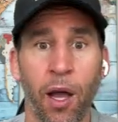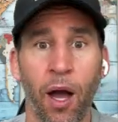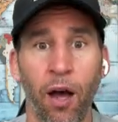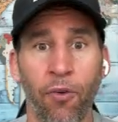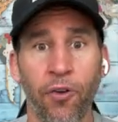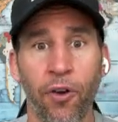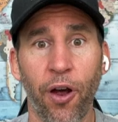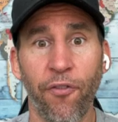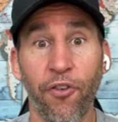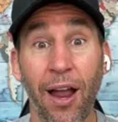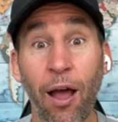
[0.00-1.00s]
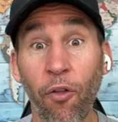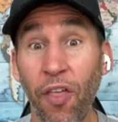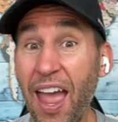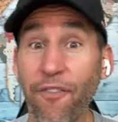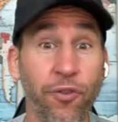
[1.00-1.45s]
of your of your
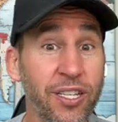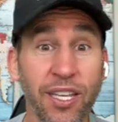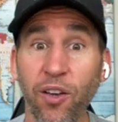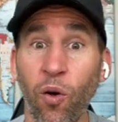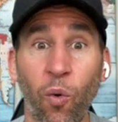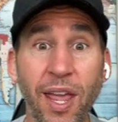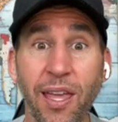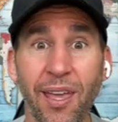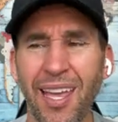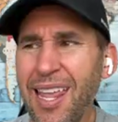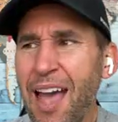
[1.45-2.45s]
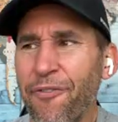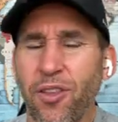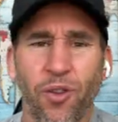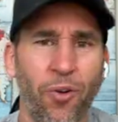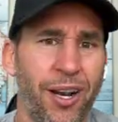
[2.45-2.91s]
health every single week. And yeah, if
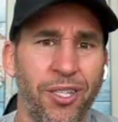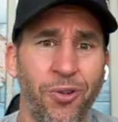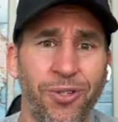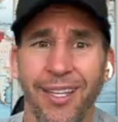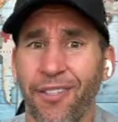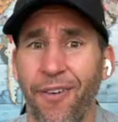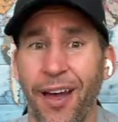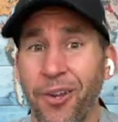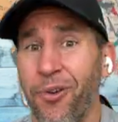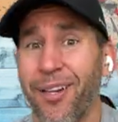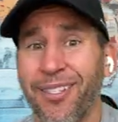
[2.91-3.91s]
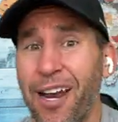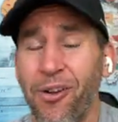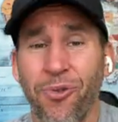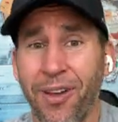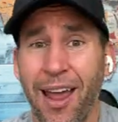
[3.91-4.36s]
you do it on Tuesday, that's fine. You do it on
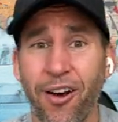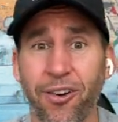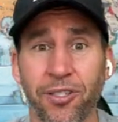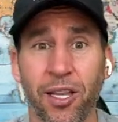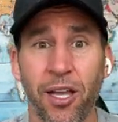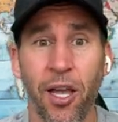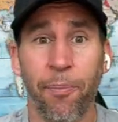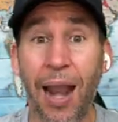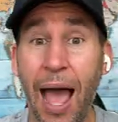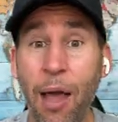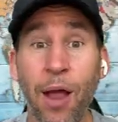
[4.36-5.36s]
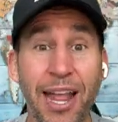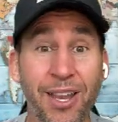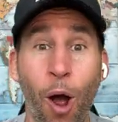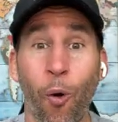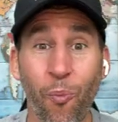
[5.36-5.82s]
Saturday, who cares? But I, I
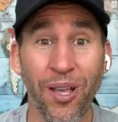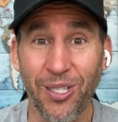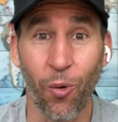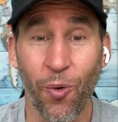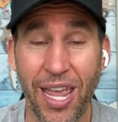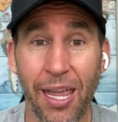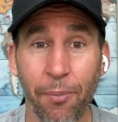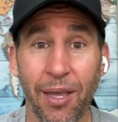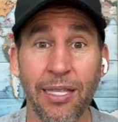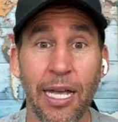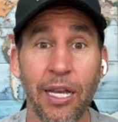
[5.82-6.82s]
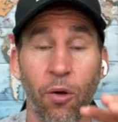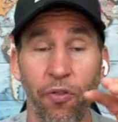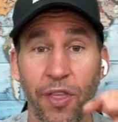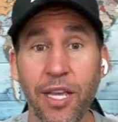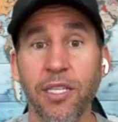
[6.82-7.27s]
don't miss a week because I know
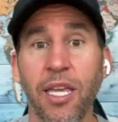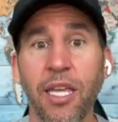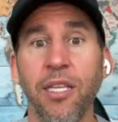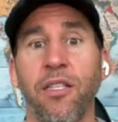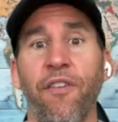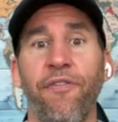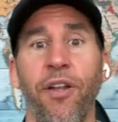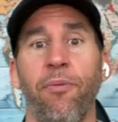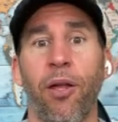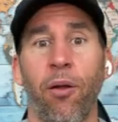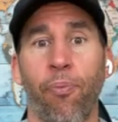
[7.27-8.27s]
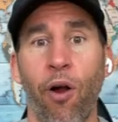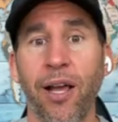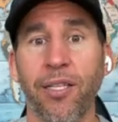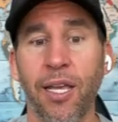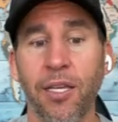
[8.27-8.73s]
this is the fundamental
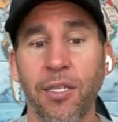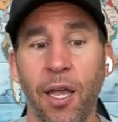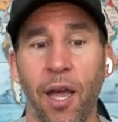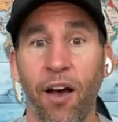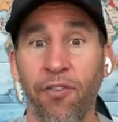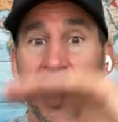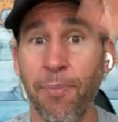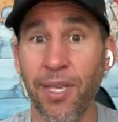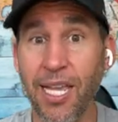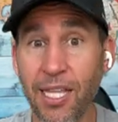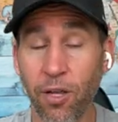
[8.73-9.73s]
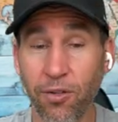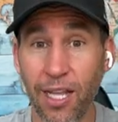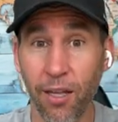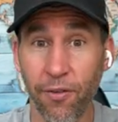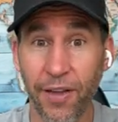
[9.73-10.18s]
process of keeping
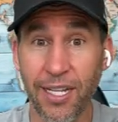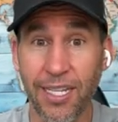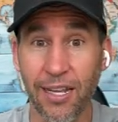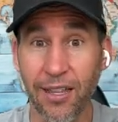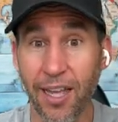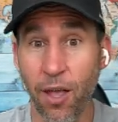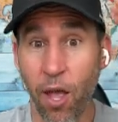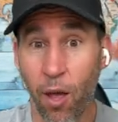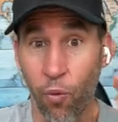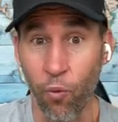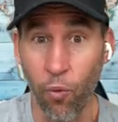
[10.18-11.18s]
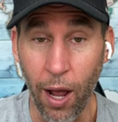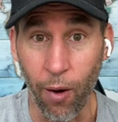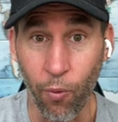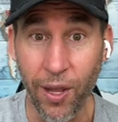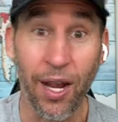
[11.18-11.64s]
ketones elevated daily.
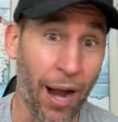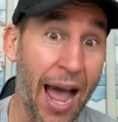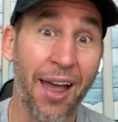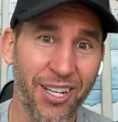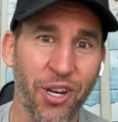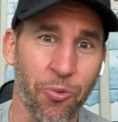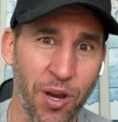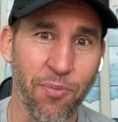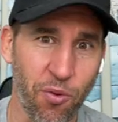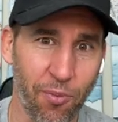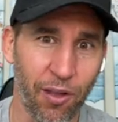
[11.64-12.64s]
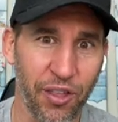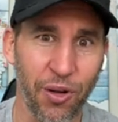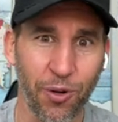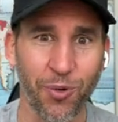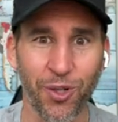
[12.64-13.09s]
Uh, we I actually reboot
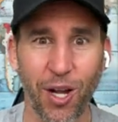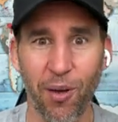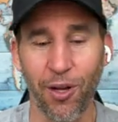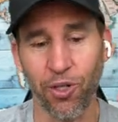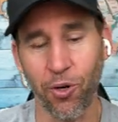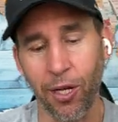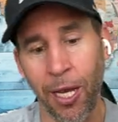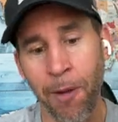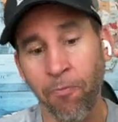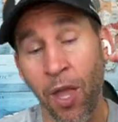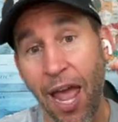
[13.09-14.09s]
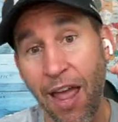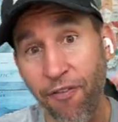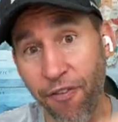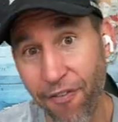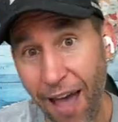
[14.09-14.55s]
monthly, which we'll talk about shortly,
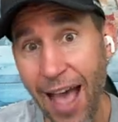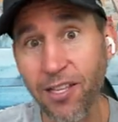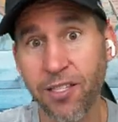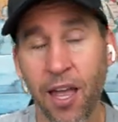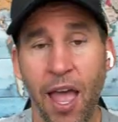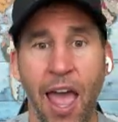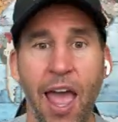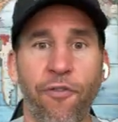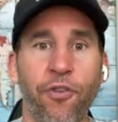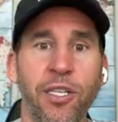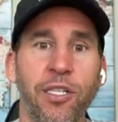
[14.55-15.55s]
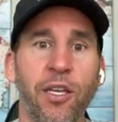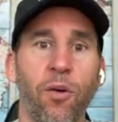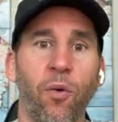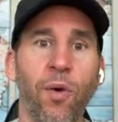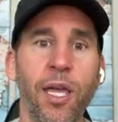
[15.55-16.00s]
and fast every
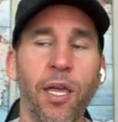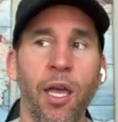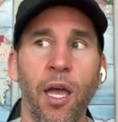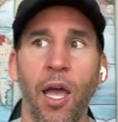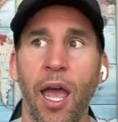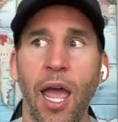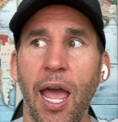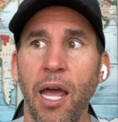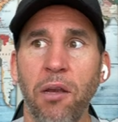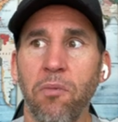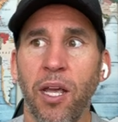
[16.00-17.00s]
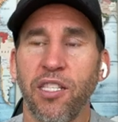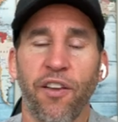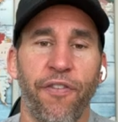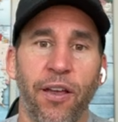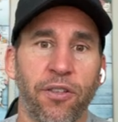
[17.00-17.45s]
single week. And
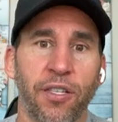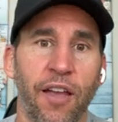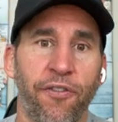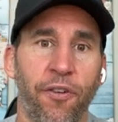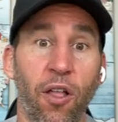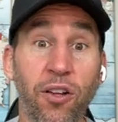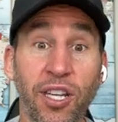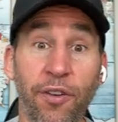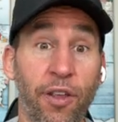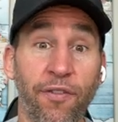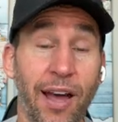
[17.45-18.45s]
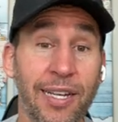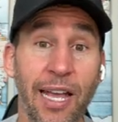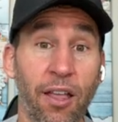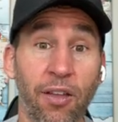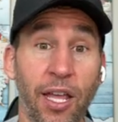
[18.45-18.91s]
it's a failsafe for longevity and
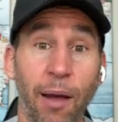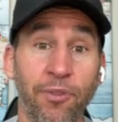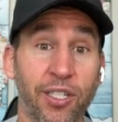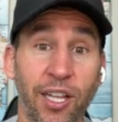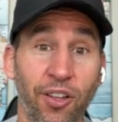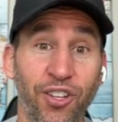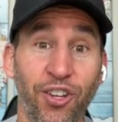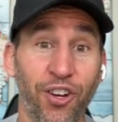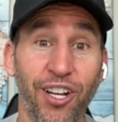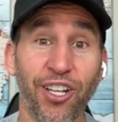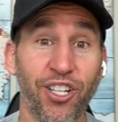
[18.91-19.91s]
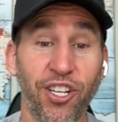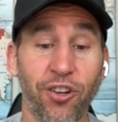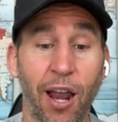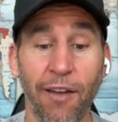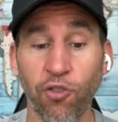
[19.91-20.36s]
vitality. I'm just telling you, you're going to
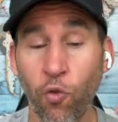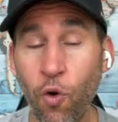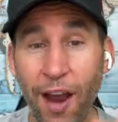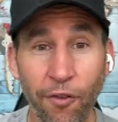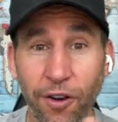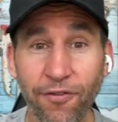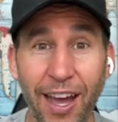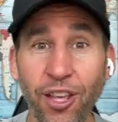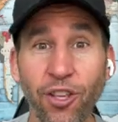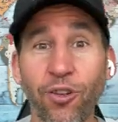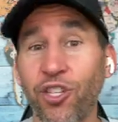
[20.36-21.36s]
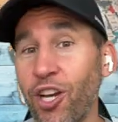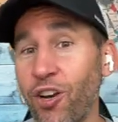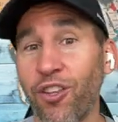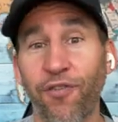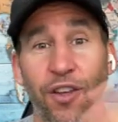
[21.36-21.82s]
change your life. So whoever invited you to
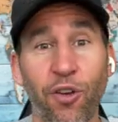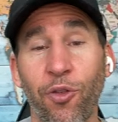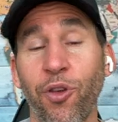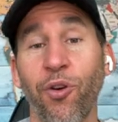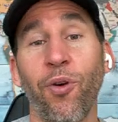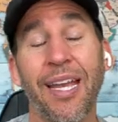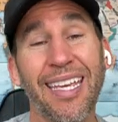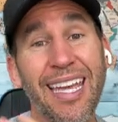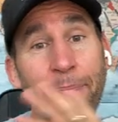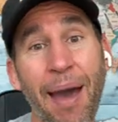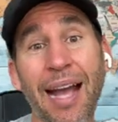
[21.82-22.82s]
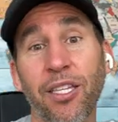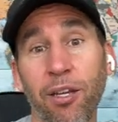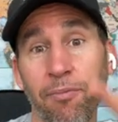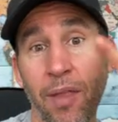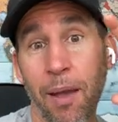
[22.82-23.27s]
share this video with you, get back to
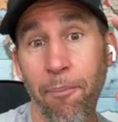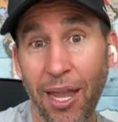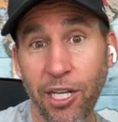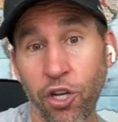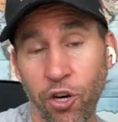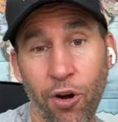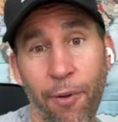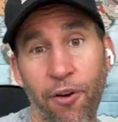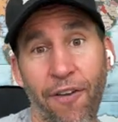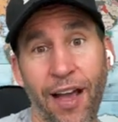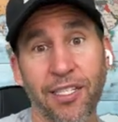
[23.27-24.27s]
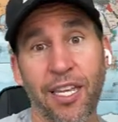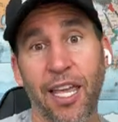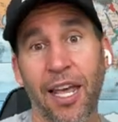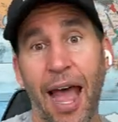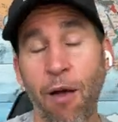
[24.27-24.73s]
them. Make sure you grab your
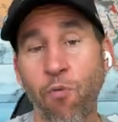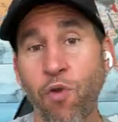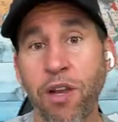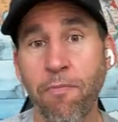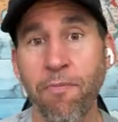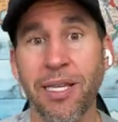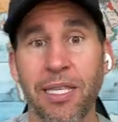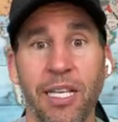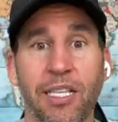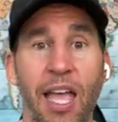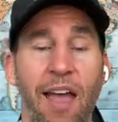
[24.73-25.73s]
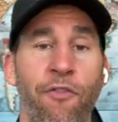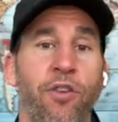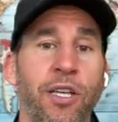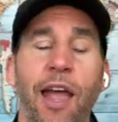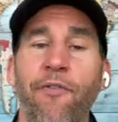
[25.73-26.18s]
fasting kit. I wouldn't miss this
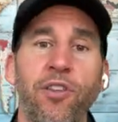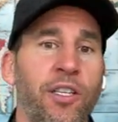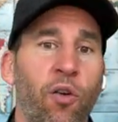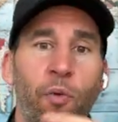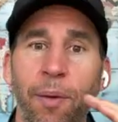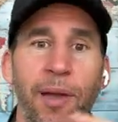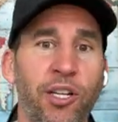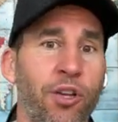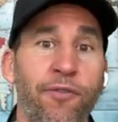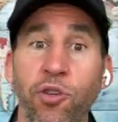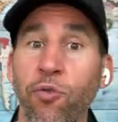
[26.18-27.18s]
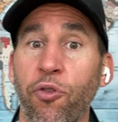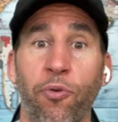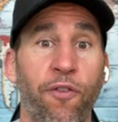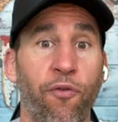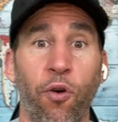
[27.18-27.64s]
every every single week. Make sure you have two or
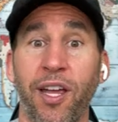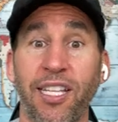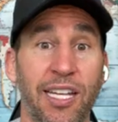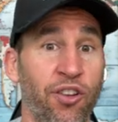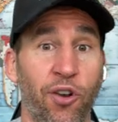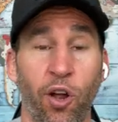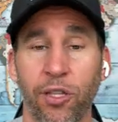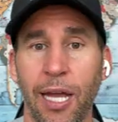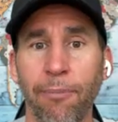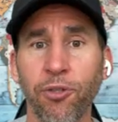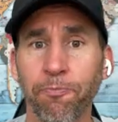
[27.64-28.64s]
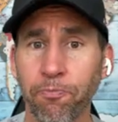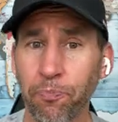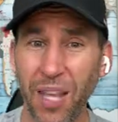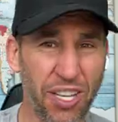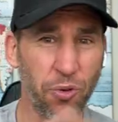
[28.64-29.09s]
three or four kits on you at all times
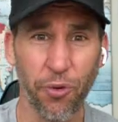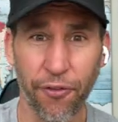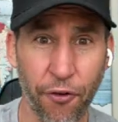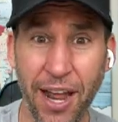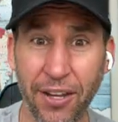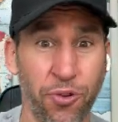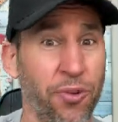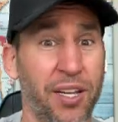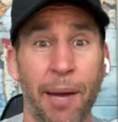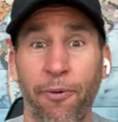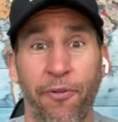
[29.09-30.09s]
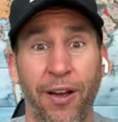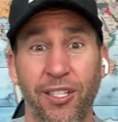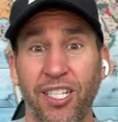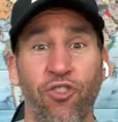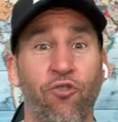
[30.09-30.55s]
and do it with a friend, do it with a couple
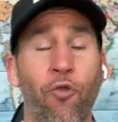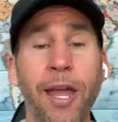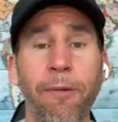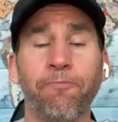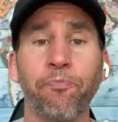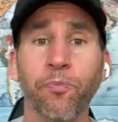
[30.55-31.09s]
friends. It's great.